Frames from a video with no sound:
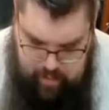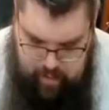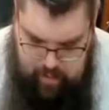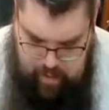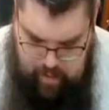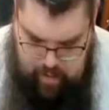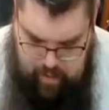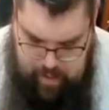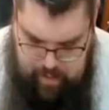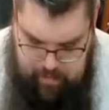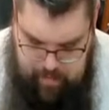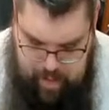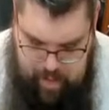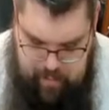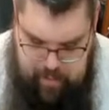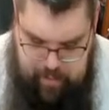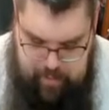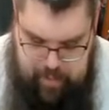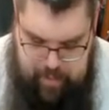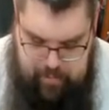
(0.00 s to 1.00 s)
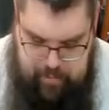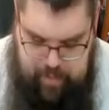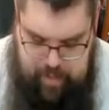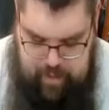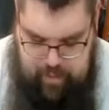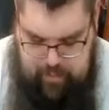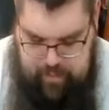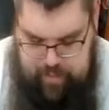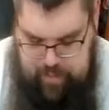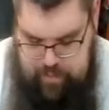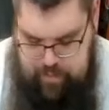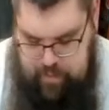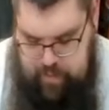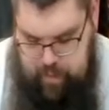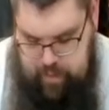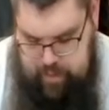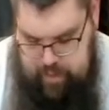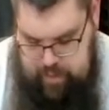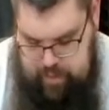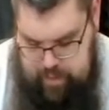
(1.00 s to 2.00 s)
I am a big fan of the
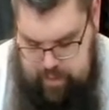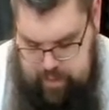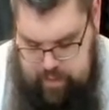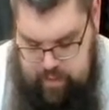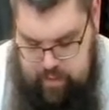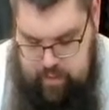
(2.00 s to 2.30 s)
Drukhari like